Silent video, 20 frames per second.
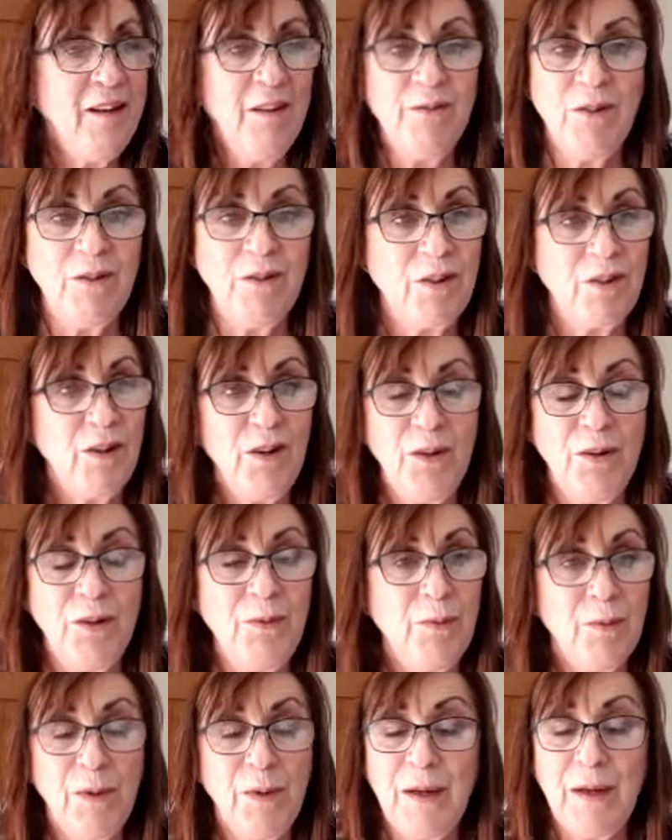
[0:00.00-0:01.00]
I haven't got a
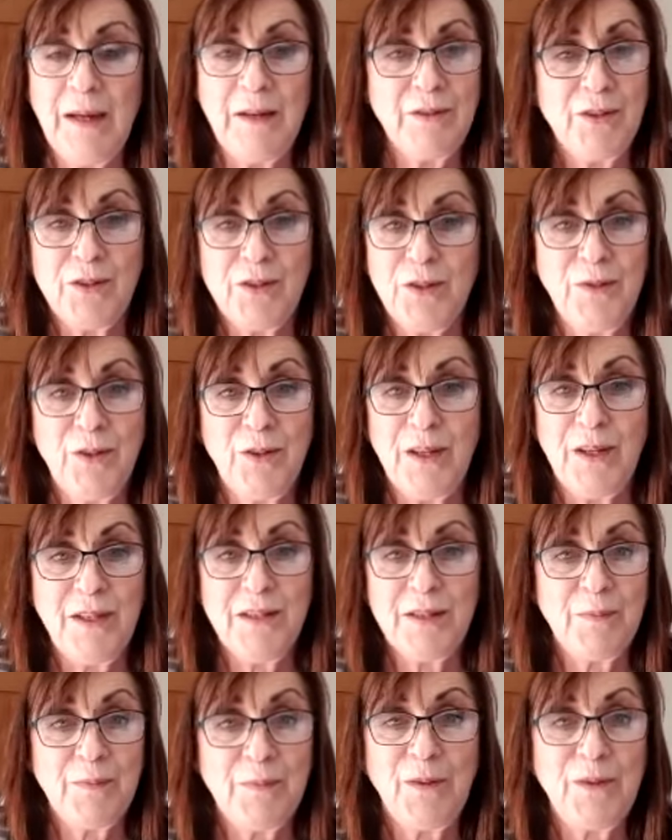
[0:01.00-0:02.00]
clue how to do
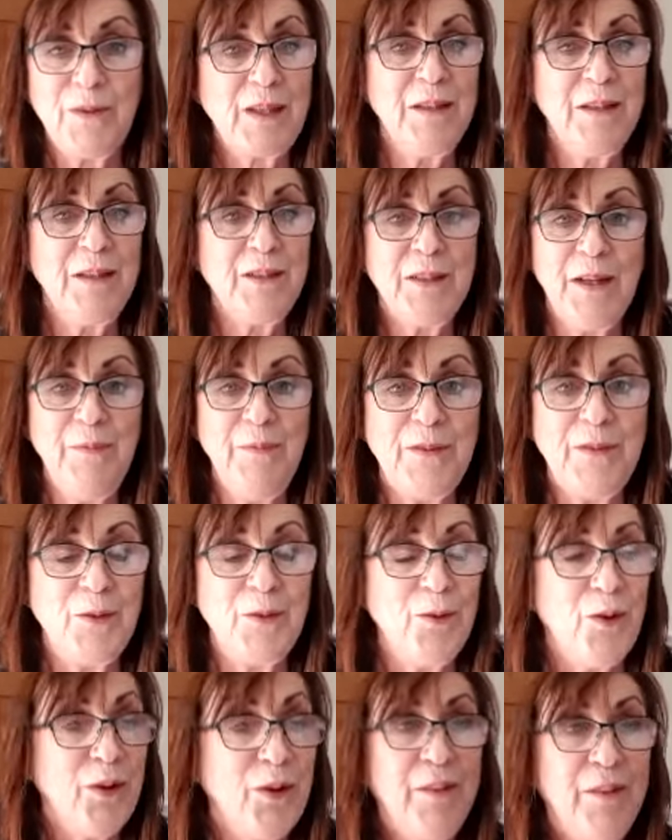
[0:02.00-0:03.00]
this. I've kicked in this
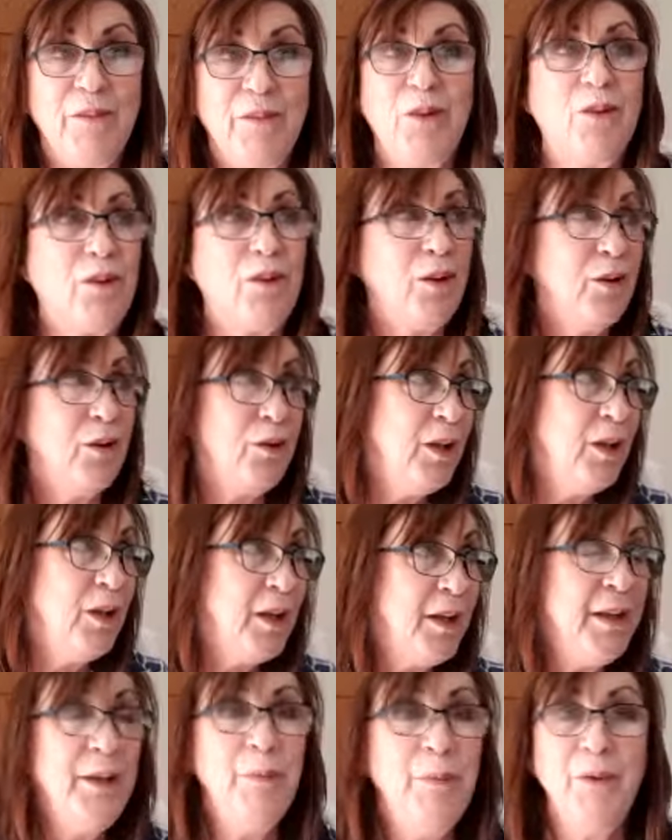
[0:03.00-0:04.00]
online. I haven't got a clue.
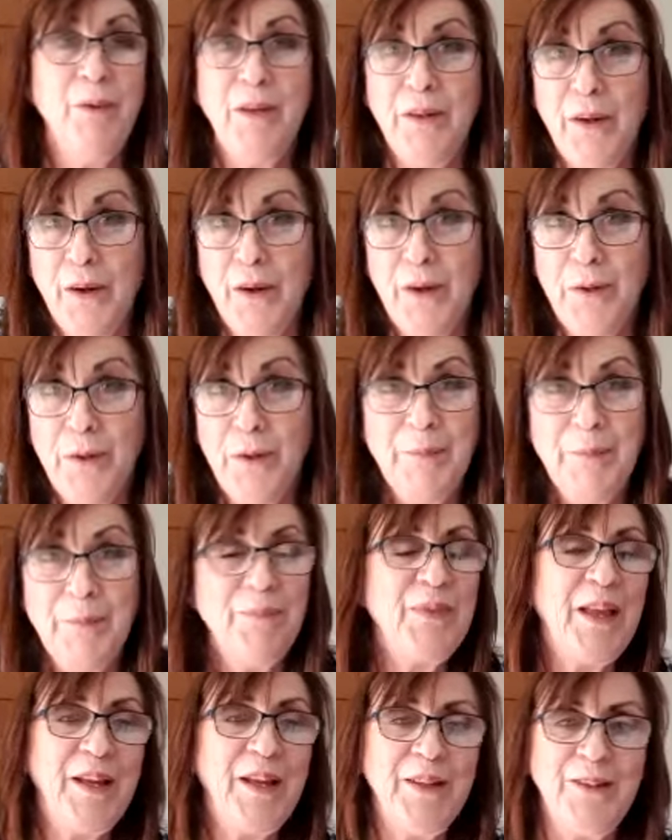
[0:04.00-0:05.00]
Anybody know?
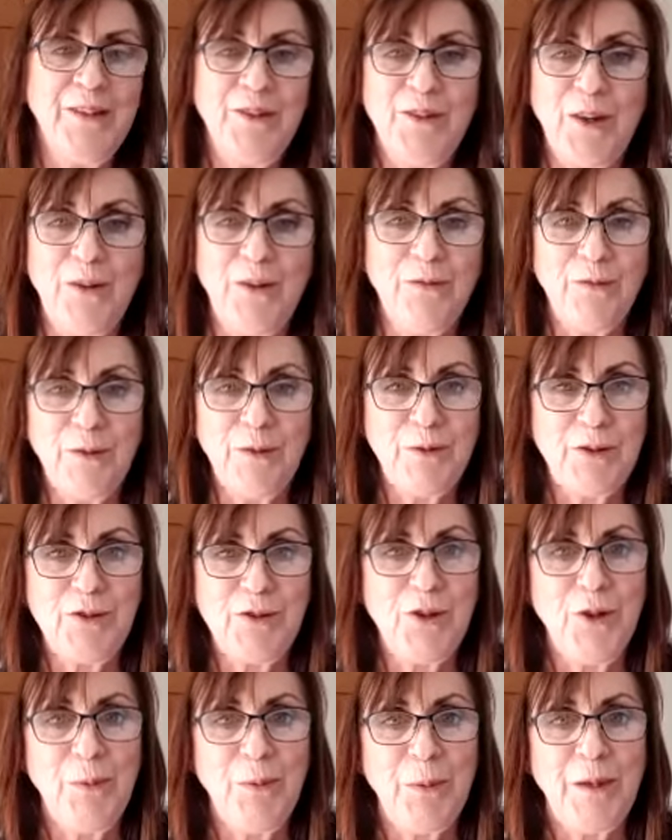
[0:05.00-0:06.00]
And you don't feel
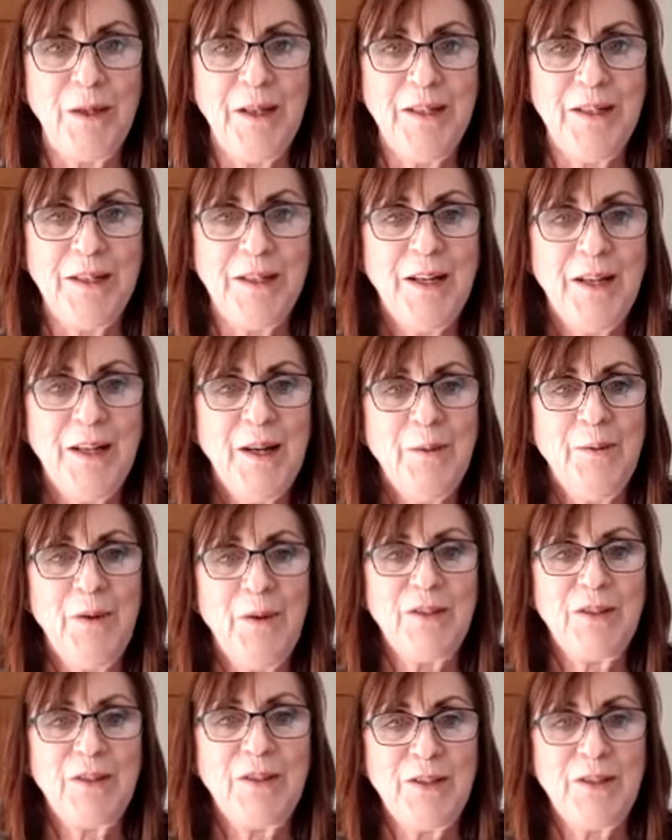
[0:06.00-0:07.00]
stupid.
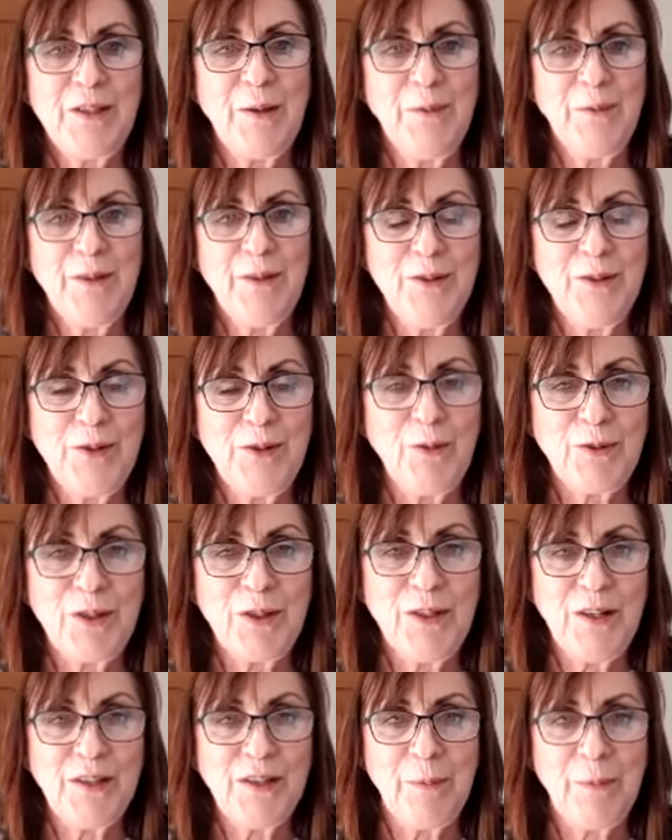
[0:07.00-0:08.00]
Whereas, like you say, when you talk
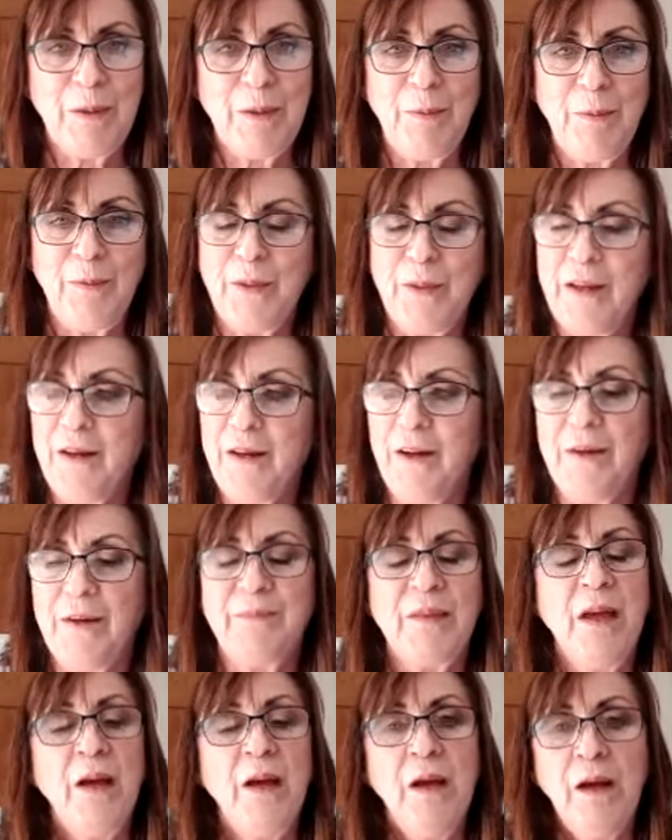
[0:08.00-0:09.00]
to younger people, they're like,
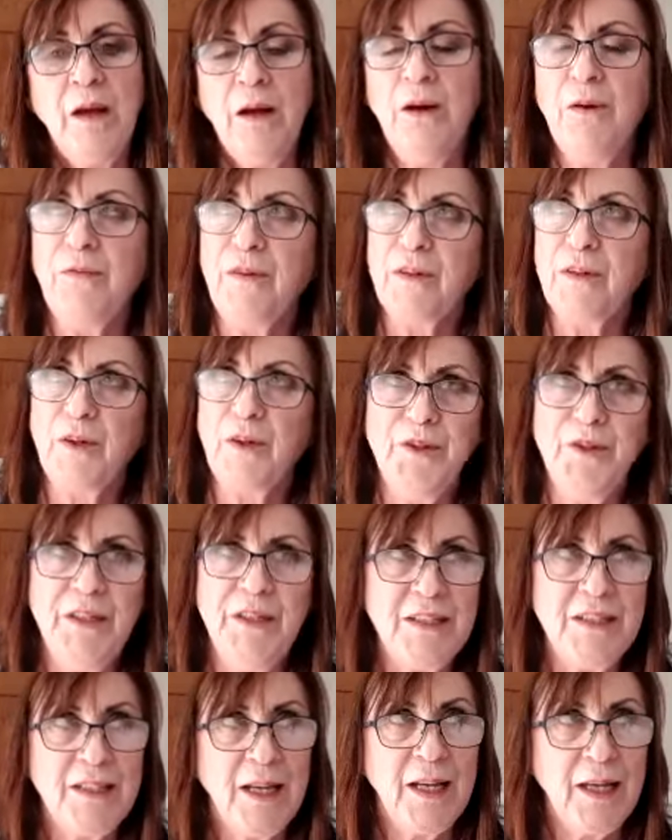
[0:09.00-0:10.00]
oh, for
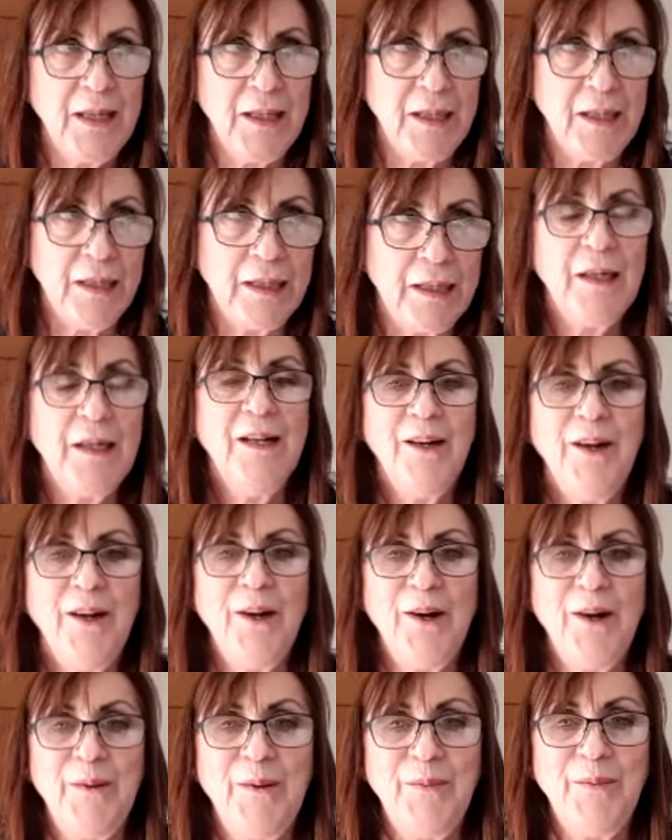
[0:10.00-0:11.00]
goodness sake.
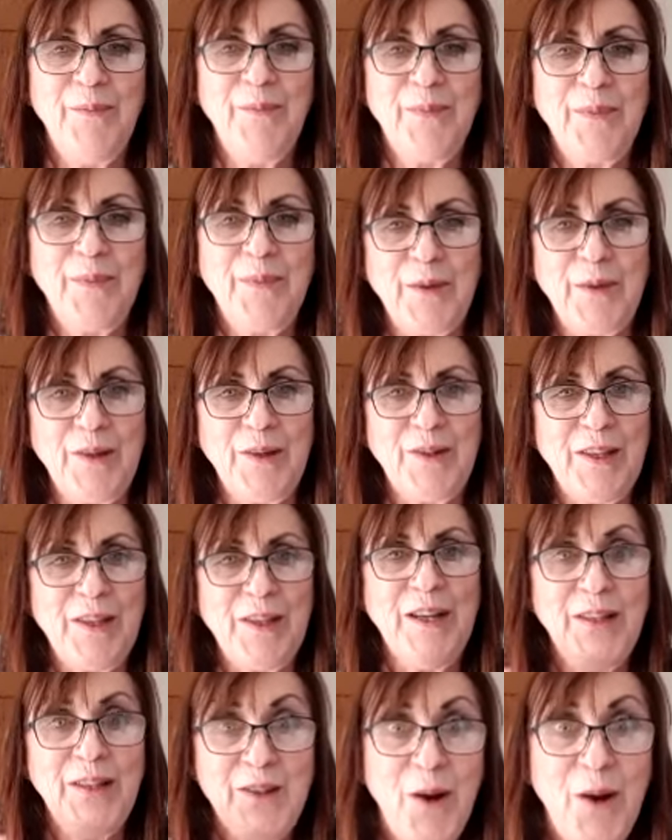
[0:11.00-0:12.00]
Because
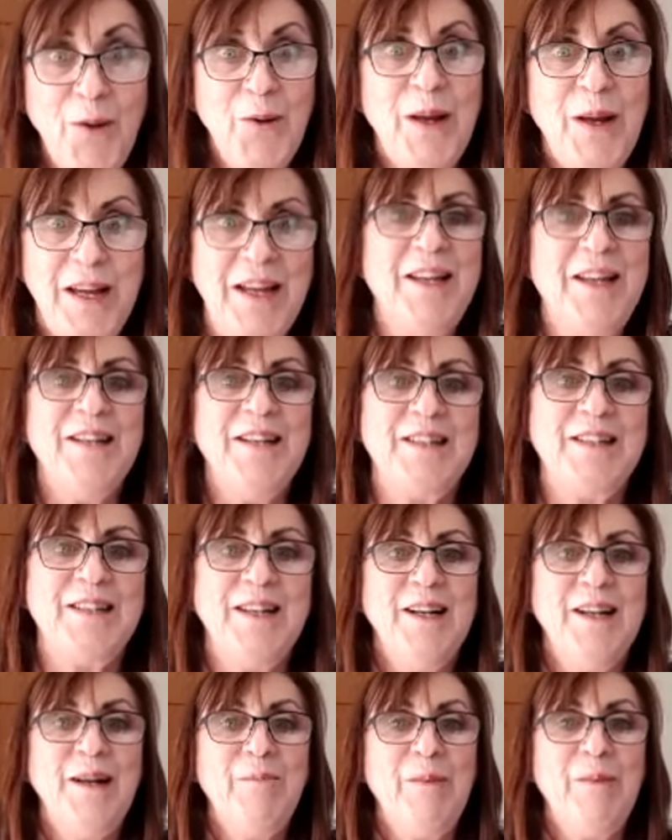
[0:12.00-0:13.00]
they know it.
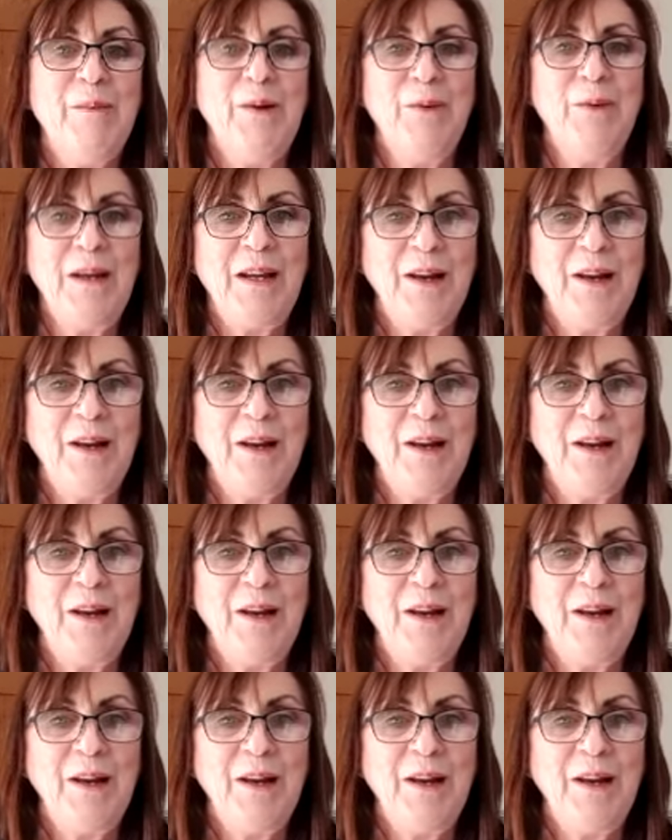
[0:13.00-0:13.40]
Yeah.